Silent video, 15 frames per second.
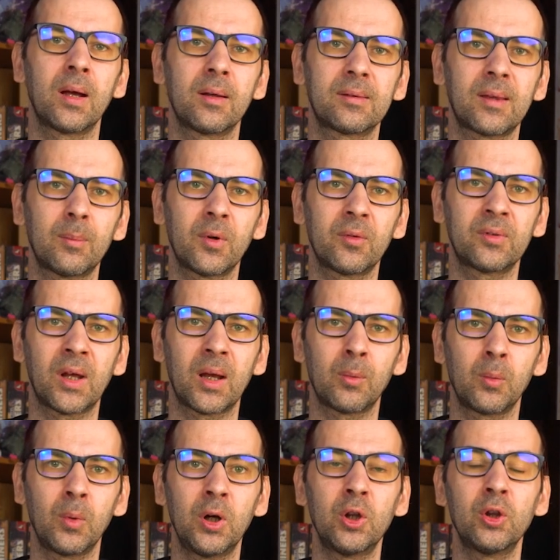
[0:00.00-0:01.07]
Some of
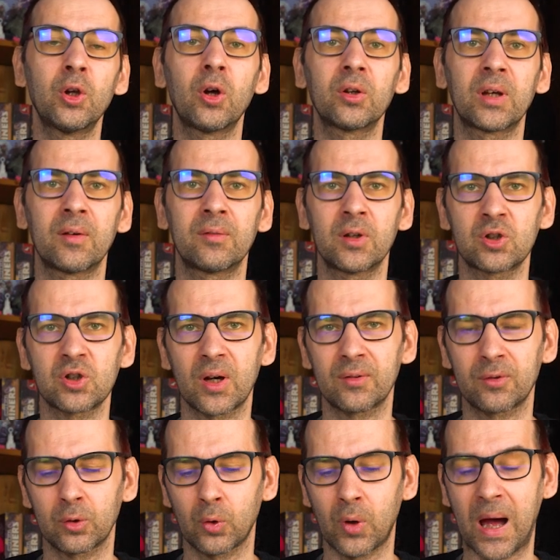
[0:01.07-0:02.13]
them will not have the
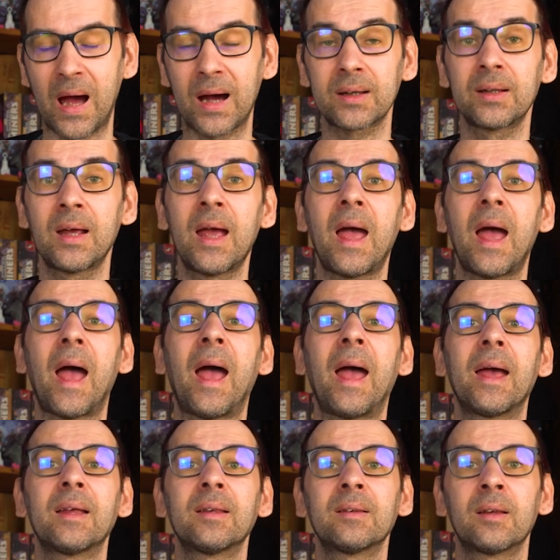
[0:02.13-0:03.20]
chance to act,
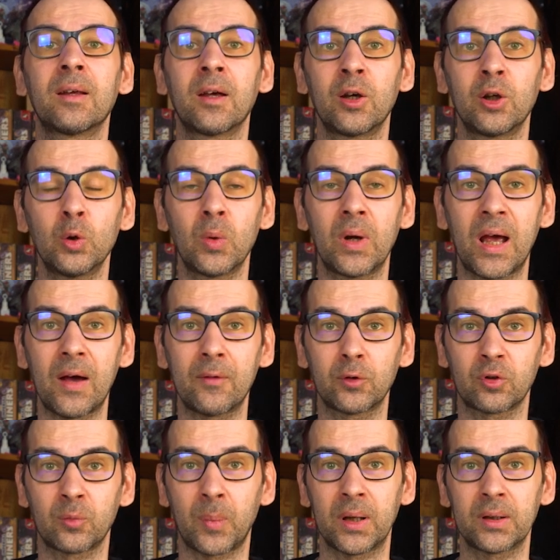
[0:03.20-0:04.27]
and you will have
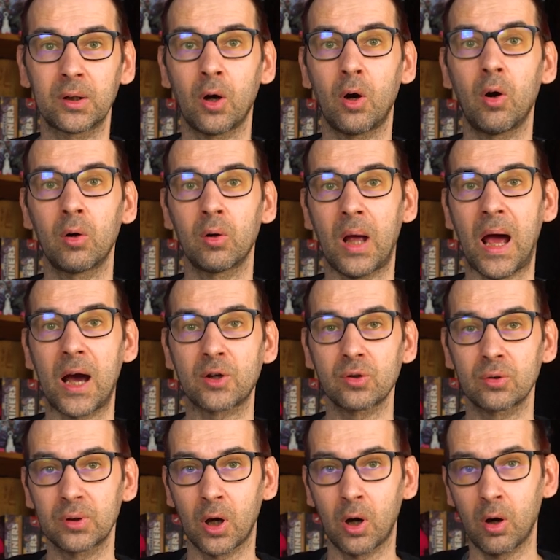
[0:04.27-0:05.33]
to spend the whole
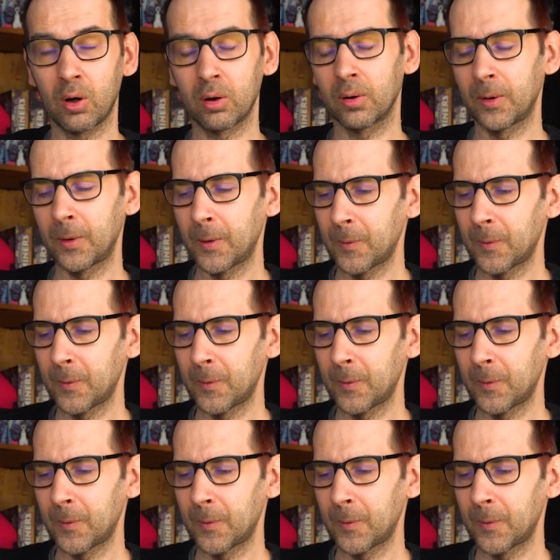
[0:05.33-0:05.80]
action, the whole